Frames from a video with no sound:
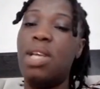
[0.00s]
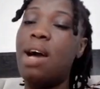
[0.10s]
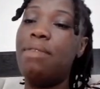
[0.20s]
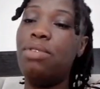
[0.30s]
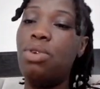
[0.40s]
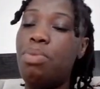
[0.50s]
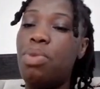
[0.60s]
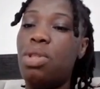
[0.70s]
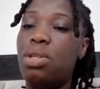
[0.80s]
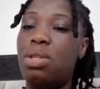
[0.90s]
They have low
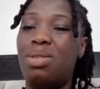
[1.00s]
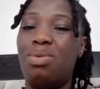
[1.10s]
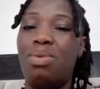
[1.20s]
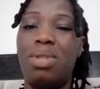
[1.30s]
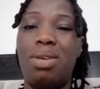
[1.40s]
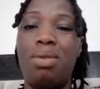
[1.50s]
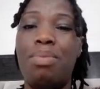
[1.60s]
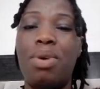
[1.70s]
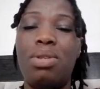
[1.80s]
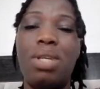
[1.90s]
immunity, so once they
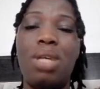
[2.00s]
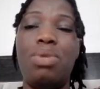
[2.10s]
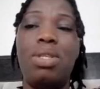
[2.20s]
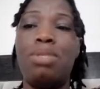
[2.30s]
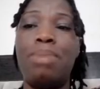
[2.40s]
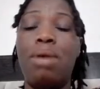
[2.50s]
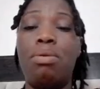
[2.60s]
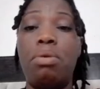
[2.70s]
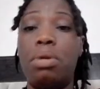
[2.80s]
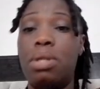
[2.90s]
come in contact with this
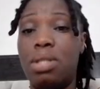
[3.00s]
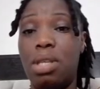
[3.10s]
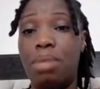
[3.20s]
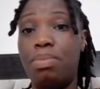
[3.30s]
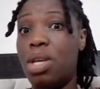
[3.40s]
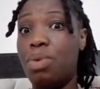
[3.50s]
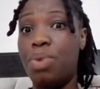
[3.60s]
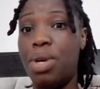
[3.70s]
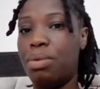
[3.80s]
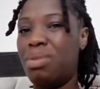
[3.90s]
microorganism, they
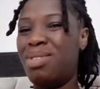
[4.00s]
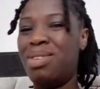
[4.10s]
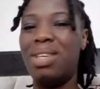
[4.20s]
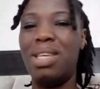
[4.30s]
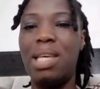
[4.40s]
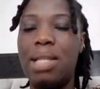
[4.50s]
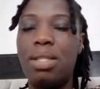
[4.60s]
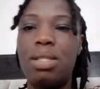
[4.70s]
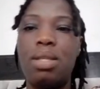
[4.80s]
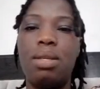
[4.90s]
will
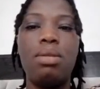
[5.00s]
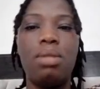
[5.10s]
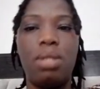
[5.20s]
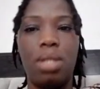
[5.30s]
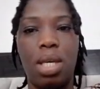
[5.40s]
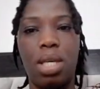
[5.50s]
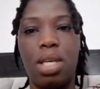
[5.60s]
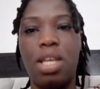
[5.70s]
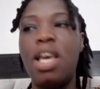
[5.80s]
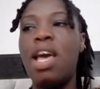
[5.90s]
get sick.
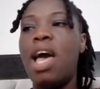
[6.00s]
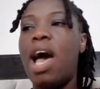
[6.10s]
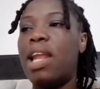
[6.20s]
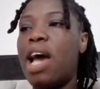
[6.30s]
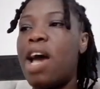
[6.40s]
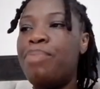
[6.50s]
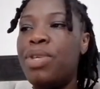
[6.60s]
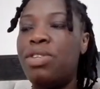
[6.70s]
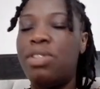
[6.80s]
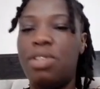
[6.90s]
And
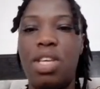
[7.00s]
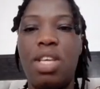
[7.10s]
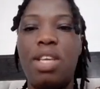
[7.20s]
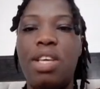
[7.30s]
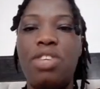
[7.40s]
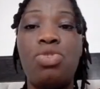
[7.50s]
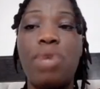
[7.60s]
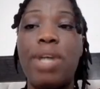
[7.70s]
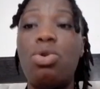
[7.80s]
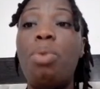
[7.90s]
IPC is
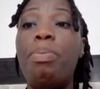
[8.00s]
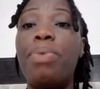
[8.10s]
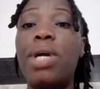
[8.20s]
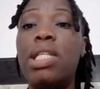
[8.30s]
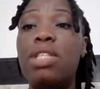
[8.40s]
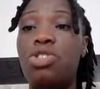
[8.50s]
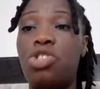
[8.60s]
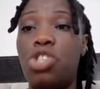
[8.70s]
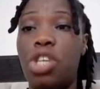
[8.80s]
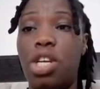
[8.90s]
trying to break
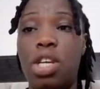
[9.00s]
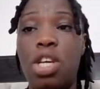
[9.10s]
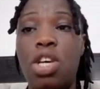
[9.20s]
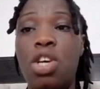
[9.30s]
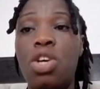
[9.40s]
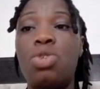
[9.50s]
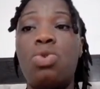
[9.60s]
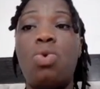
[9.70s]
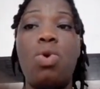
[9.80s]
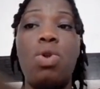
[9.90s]
this chain.
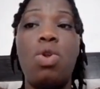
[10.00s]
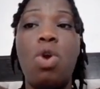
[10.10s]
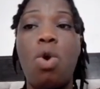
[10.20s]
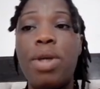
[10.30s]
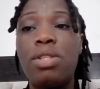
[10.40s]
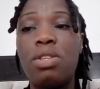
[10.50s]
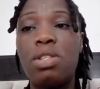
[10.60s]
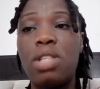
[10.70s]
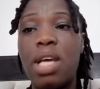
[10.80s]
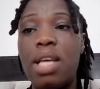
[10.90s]
So your
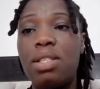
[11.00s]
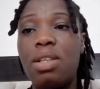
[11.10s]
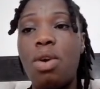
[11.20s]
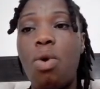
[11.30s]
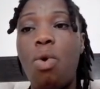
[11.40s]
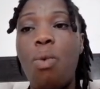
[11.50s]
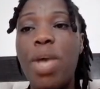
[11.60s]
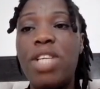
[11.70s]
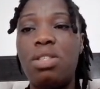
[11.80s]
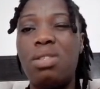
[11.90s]
question says,
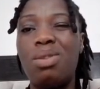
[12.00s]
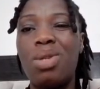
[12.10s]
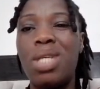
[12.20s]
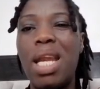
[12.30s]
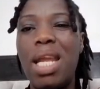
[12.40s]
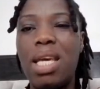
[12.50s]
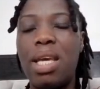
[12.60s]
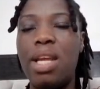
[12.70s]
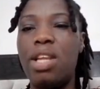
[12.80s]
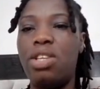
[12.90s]
which is not a
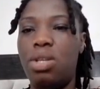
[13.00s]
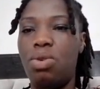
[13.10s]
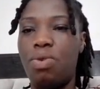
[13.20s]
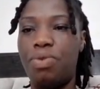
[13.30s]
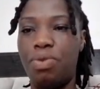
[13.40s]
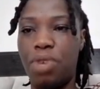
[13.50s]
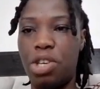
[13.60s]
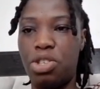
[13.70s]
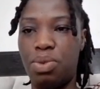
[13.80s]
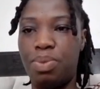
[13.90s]
link in the chain of
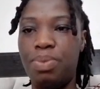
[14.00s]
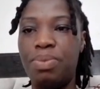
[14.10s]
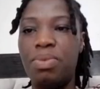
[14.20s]
infection?